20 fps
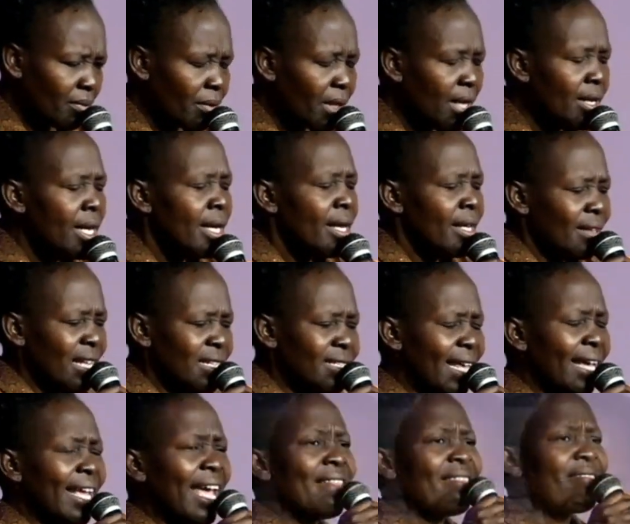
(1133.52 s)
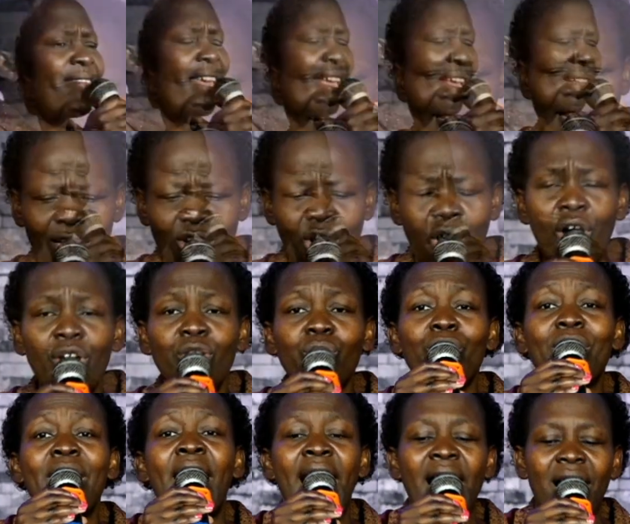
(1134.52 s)
The second thing that the Lord
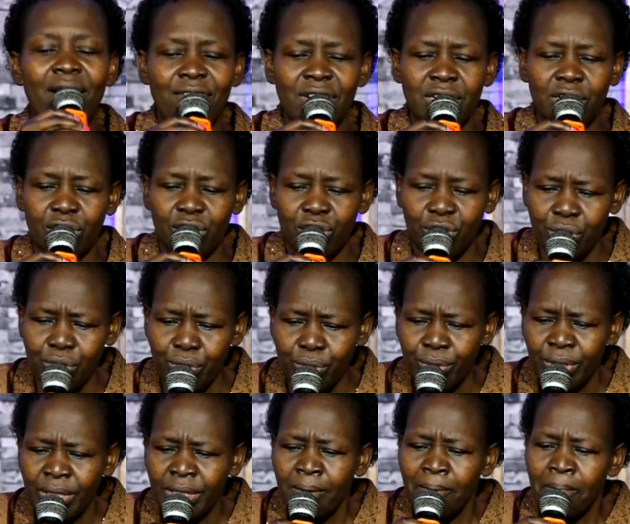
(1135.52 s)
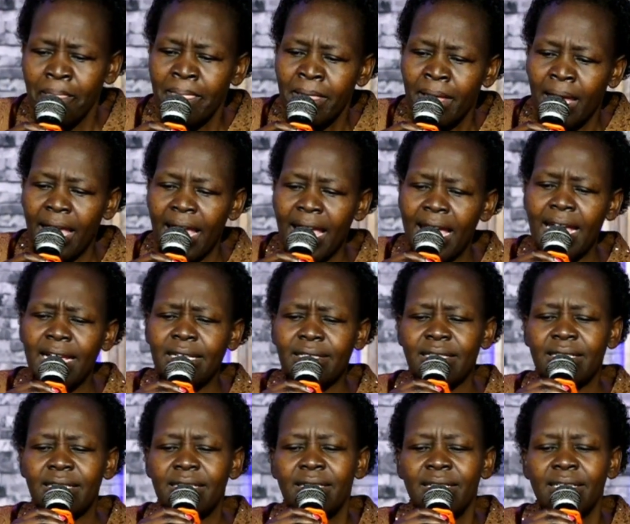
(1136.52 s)
would have us do
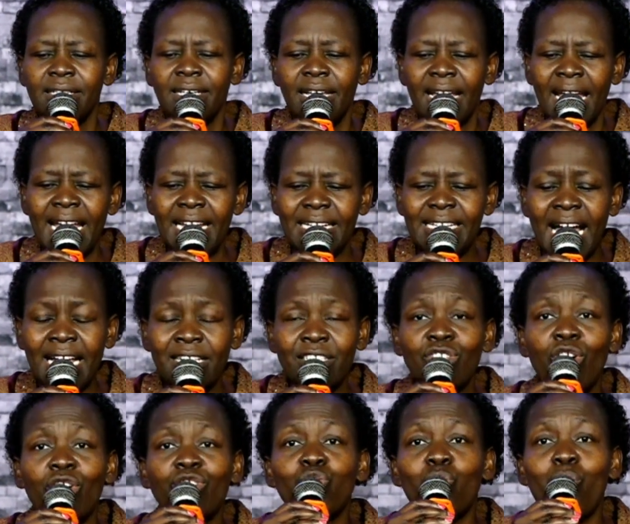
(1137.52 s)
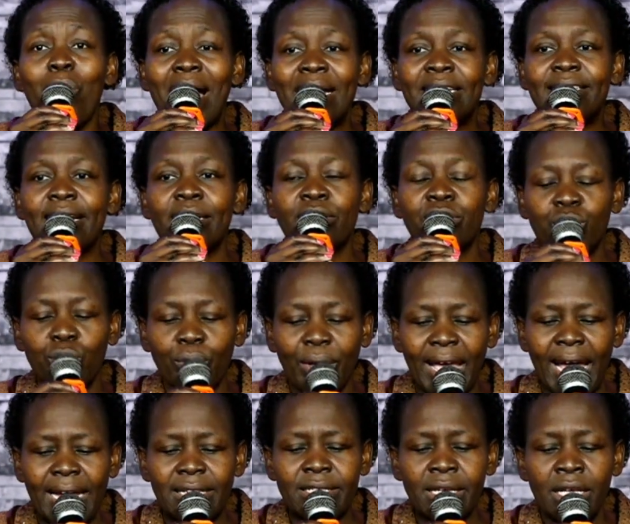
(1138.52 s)
is He does not want us to
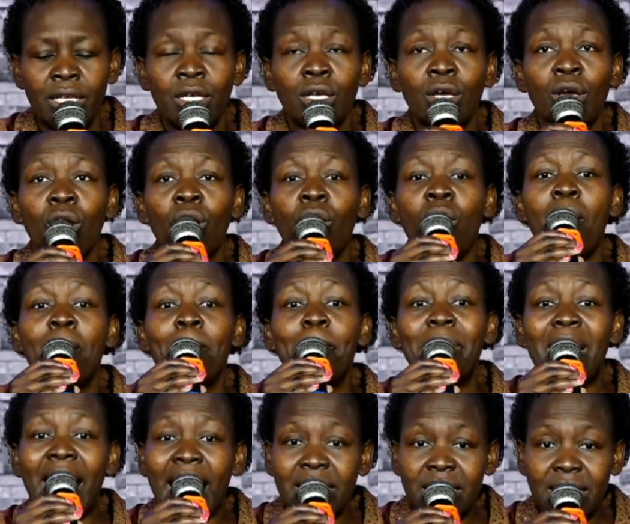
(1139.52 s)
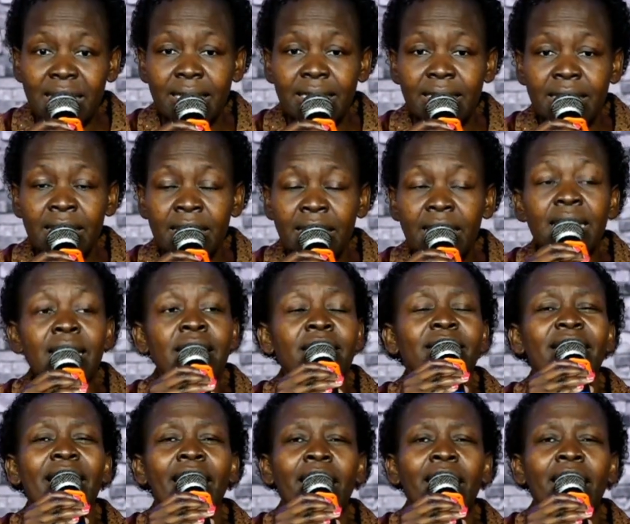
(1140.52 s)
get complacent in the